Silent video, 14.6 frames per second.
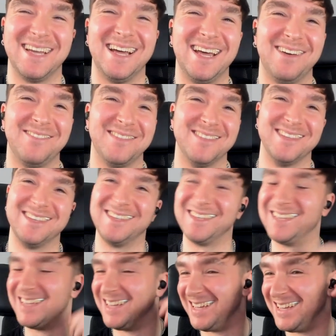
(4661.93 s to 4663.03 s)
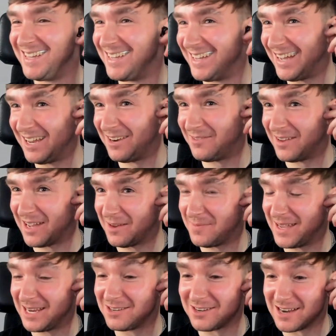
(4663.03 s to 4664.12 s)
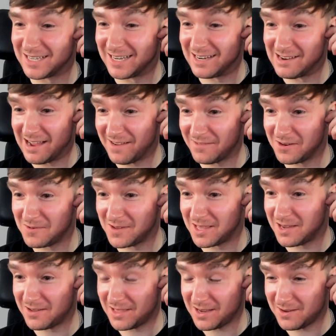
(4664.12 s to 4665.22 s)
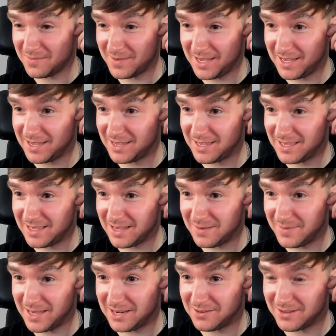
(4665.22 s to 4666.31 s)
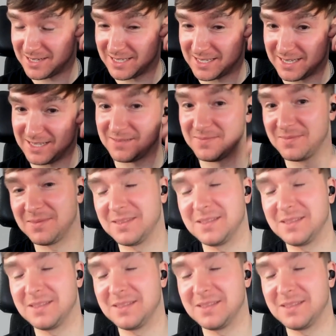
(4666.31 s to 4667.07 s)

I haven't. I'd be, I'd be interested in having one though. That would be that would be interesting.